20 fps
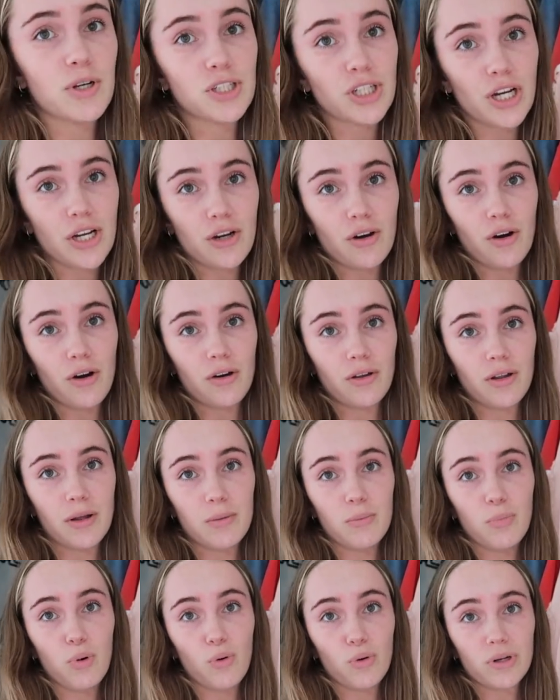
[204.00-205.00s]
which I got
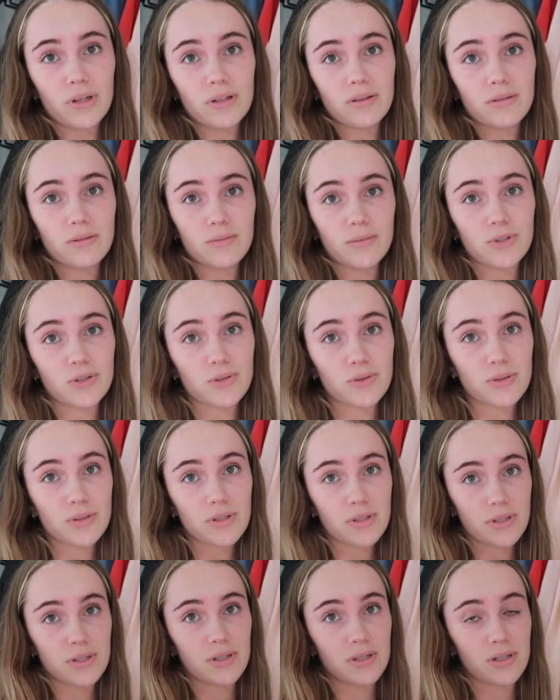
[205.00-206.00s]
imported, which
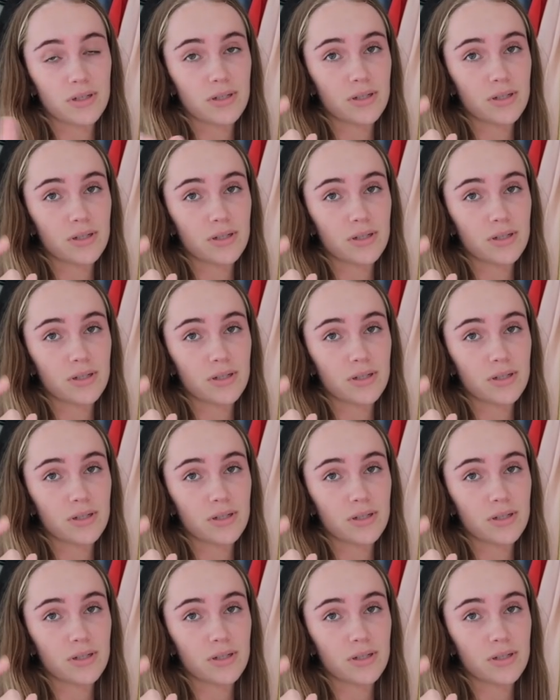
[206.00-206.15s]
is